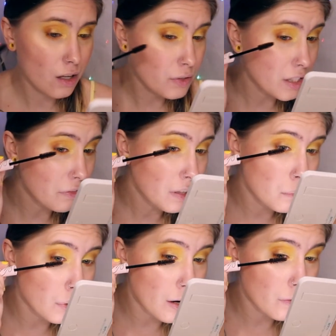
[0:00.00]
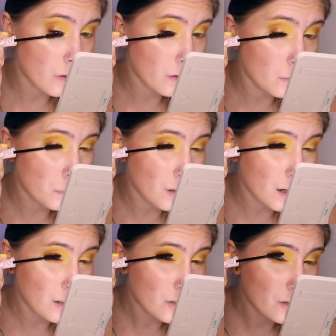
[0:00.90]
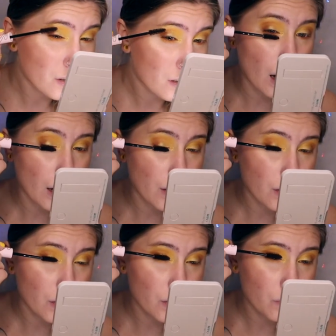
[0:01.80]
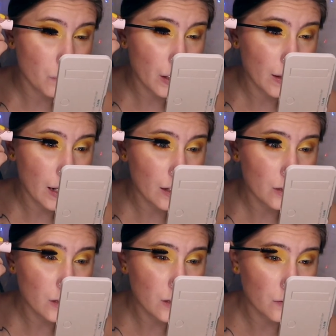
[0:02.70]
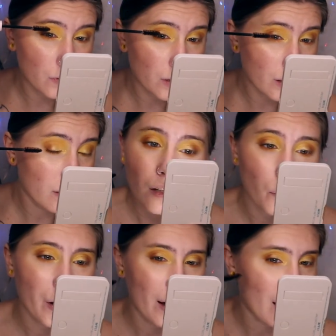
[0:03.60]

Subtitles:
it's definitely brown on the brush. I don't know if my lashes are really, my